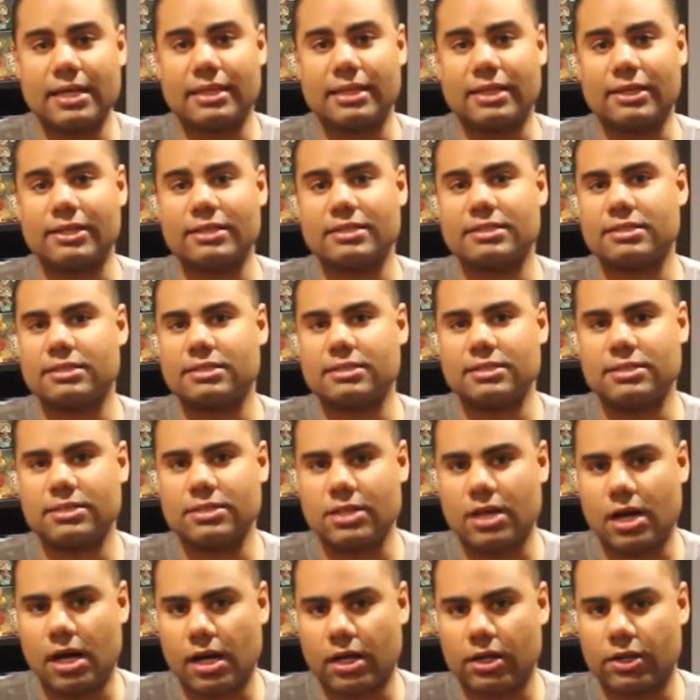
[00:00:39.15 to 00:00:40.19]
Now, this is
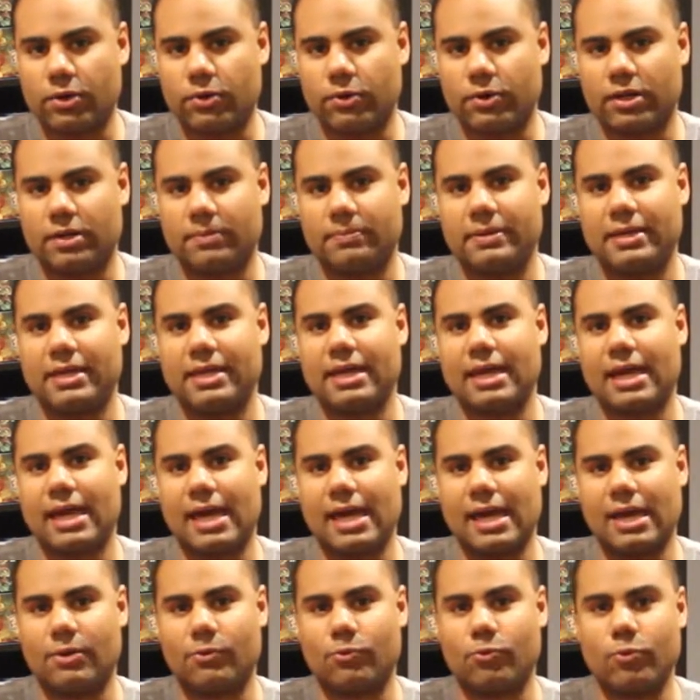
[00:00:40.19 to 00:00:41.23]
not going to be
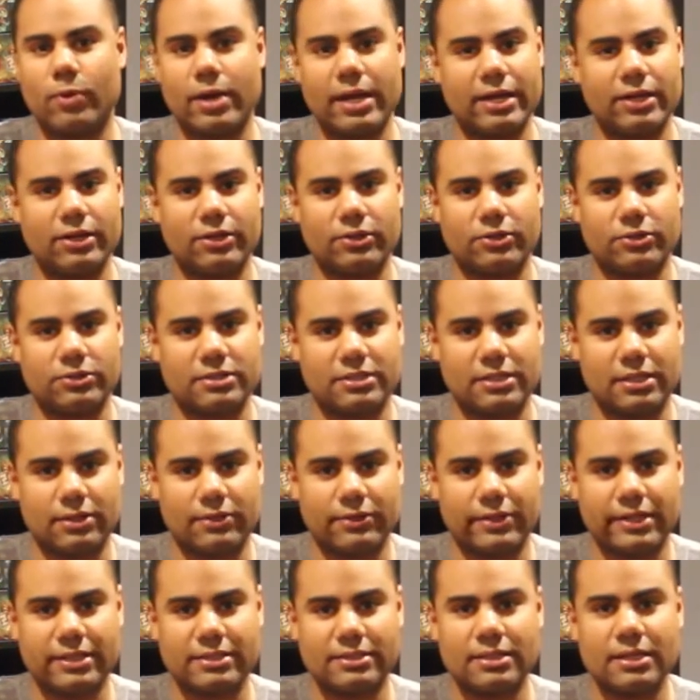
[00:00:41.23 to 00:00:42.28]
a regular
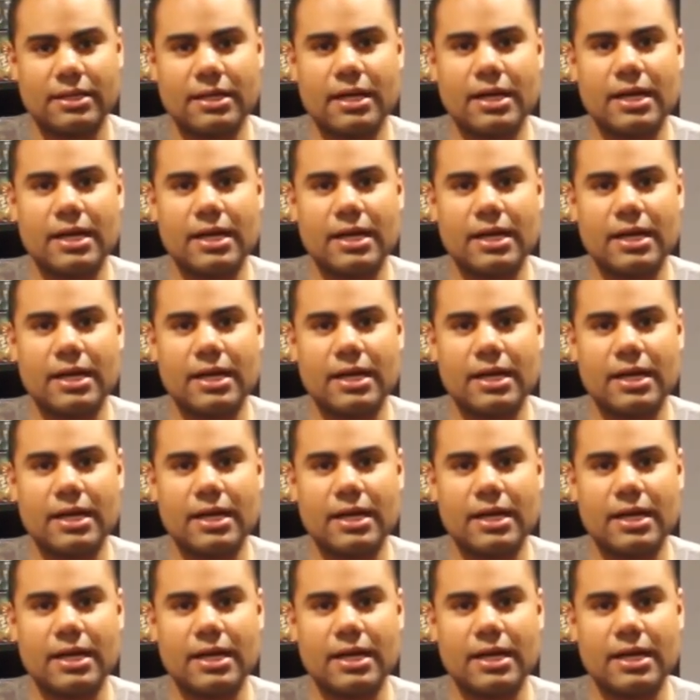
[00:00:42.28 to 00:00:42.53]
series,